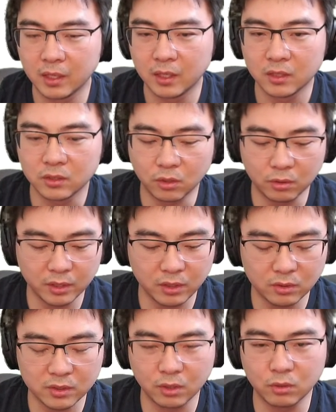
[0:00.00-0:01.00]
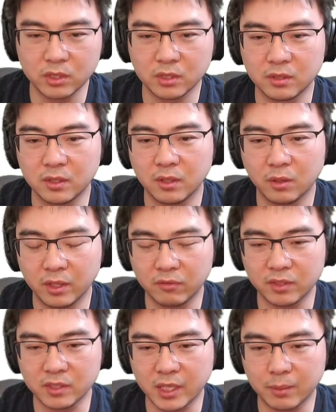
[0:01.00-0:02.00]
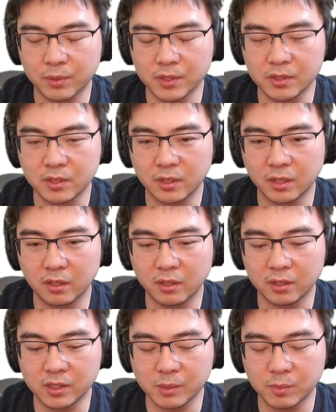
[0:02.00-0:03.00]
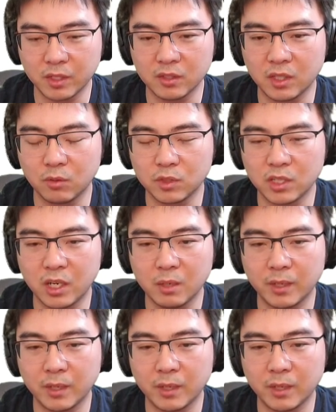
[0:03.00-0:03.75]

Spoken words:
So the only solution, if this happens, it will time